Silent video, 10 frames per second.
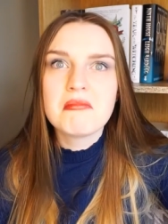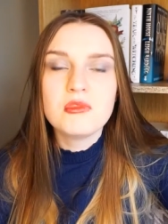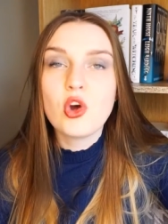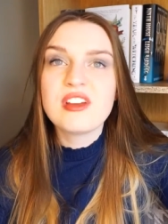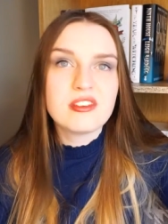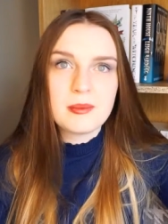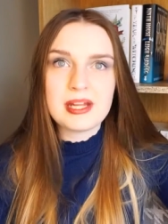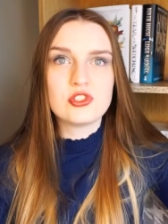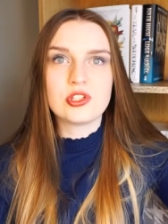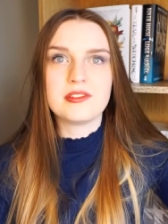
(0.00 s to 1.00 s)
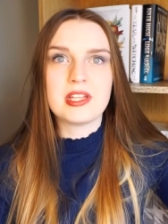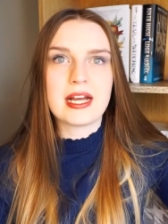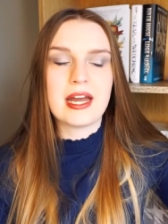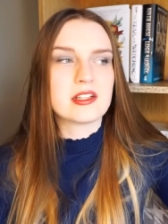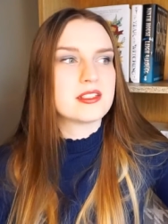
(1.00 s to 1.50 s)
Not even a mention of
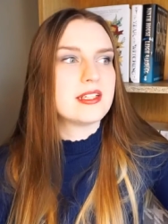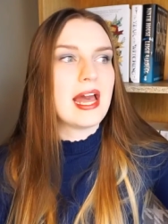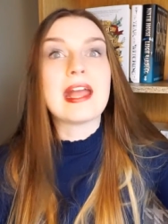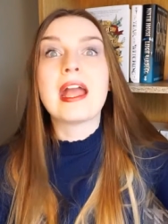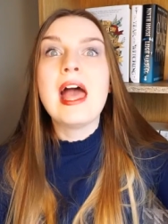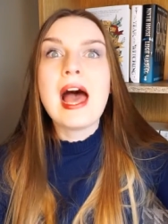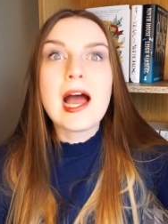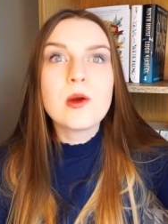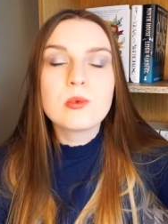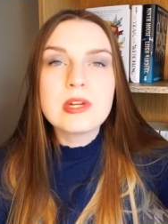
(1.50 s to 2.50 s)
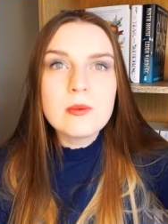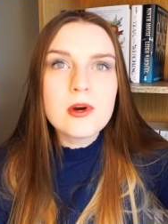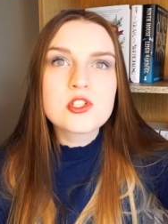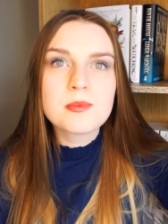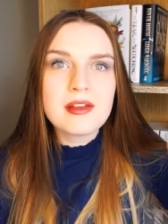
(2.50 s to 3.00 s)
that character dying. I
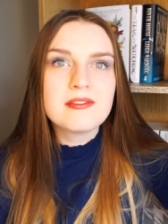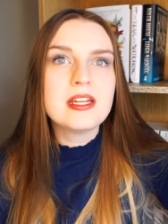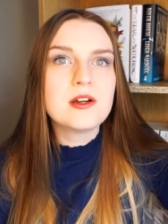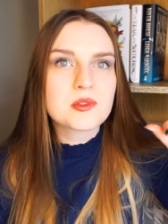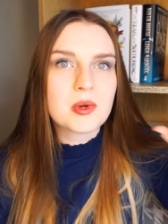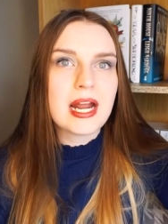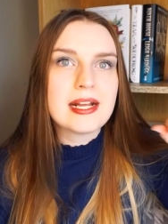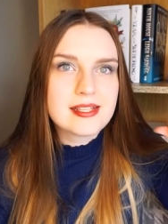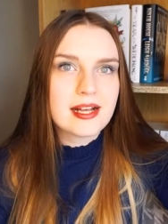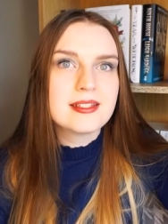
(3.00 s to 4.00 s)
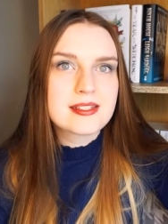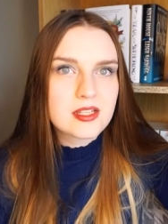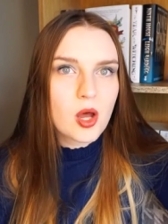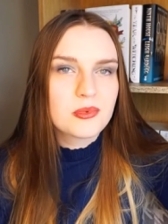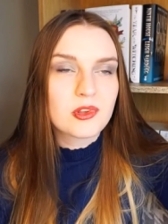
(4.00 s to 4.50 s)
rewatch my videos when I tell the
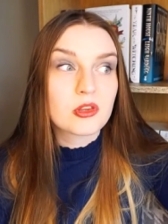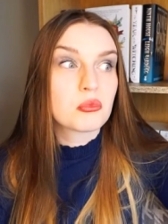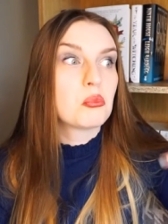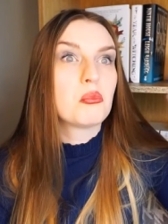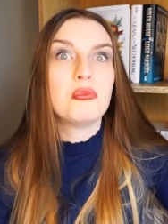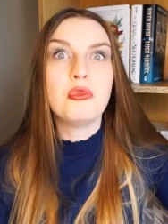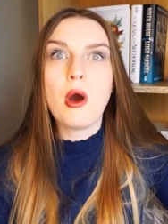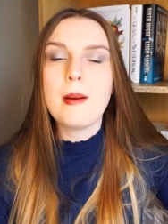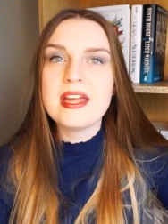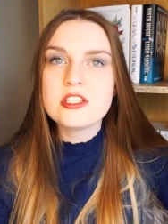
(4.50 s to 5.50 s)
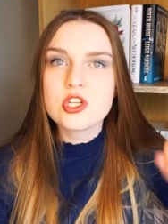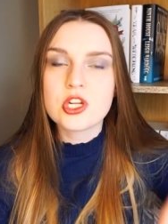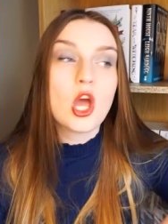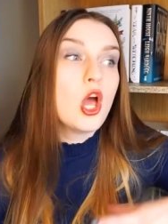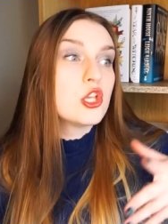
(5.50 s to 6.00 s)
synopsis, not a
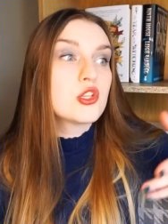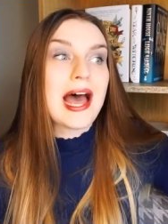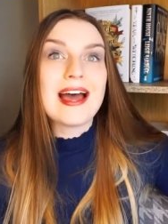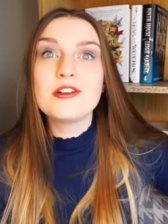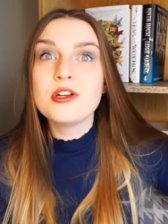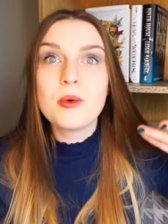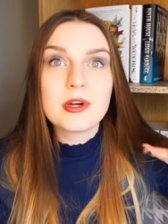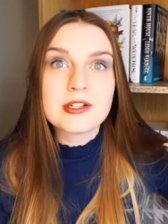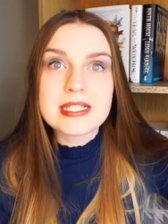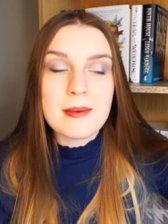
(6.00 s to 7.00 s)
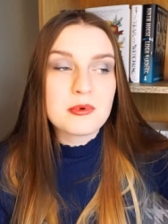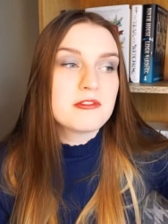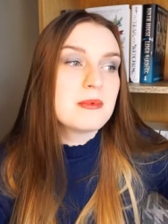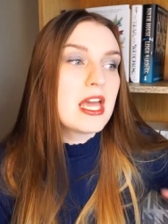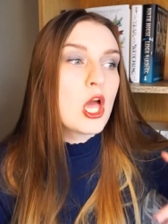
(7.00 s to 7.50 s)
mention. So I don't know what was up
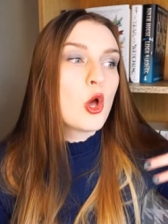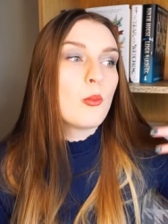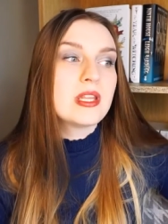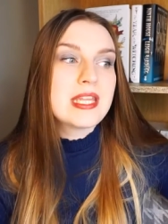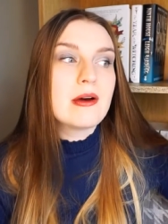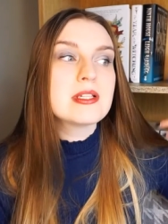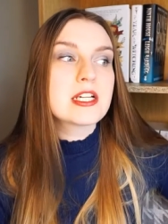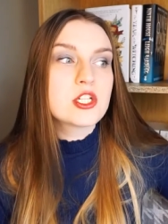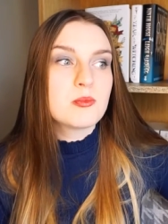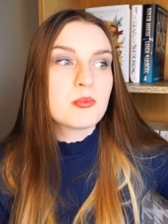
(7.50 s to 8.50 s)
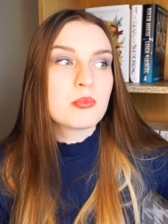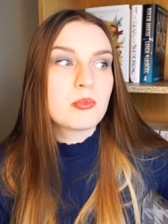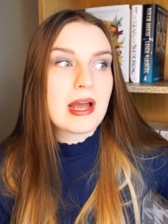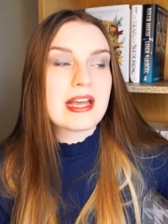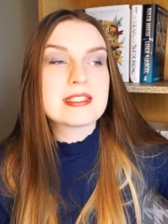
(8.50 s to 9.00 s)
with me, but that was actually,
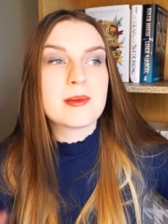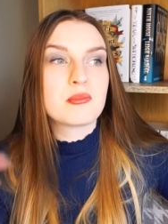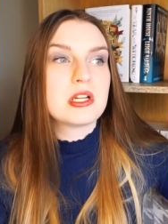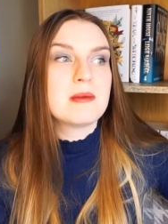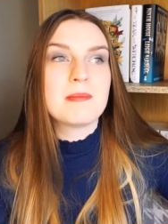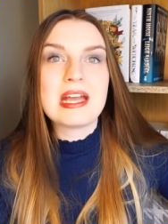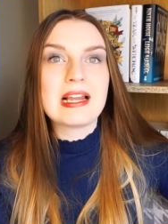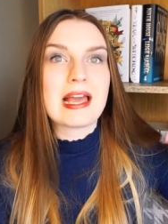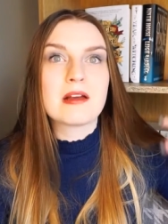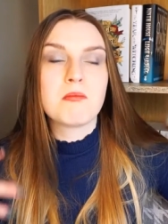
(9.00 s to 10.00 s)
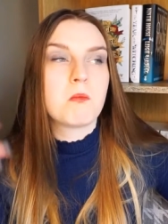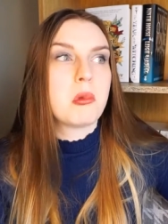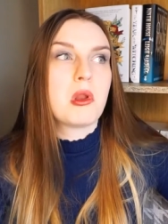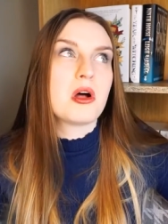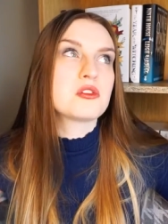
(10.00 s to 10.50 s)
I guess, a pretty big like
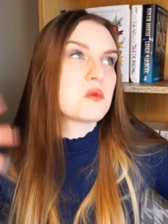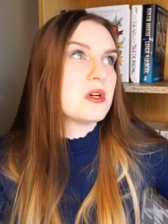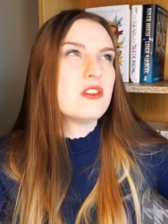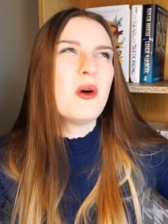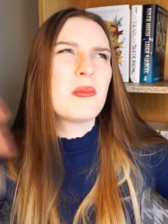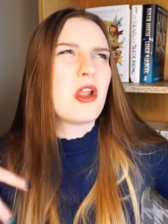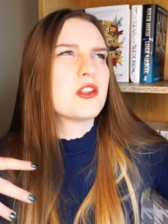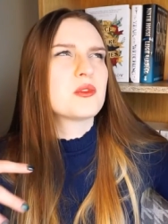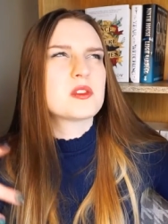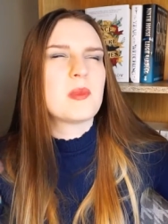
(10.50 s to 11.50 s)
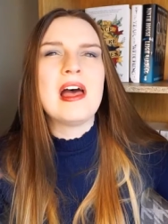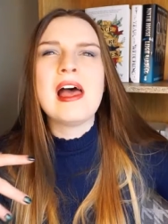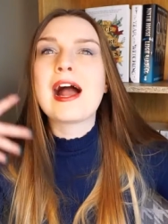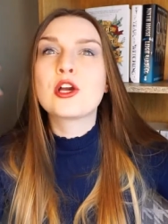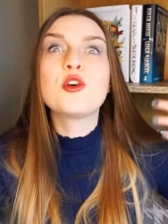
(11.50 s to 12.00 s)
plot twist, not plot twist, but
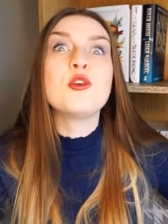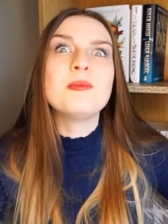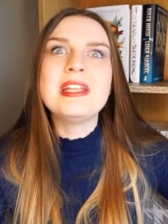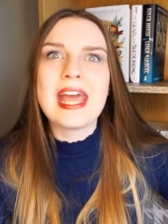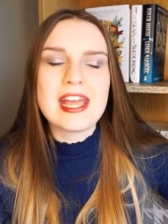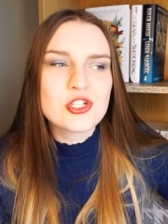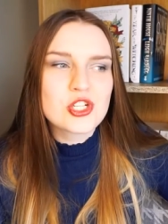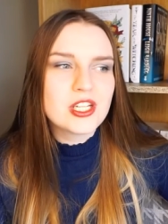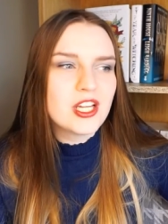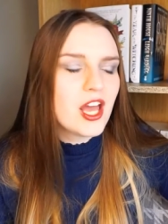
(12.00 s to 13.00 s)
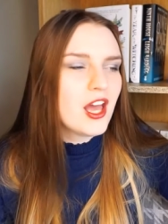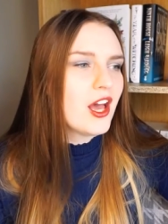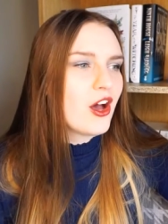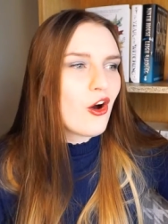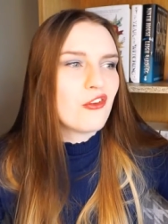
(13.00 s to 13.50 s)
a culmination
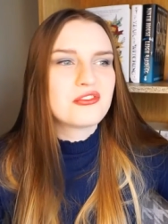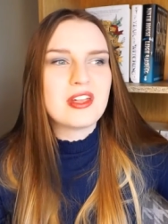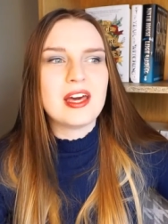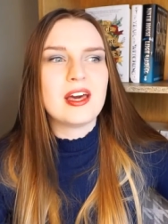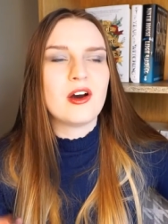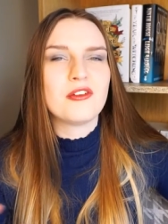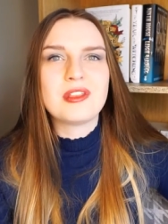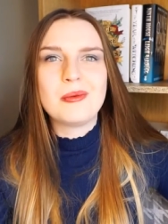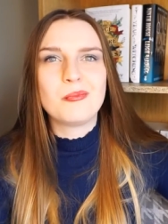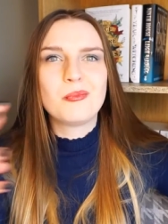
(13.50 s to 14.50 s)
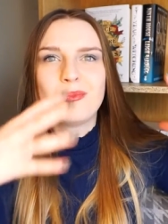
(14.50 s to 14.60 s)
of the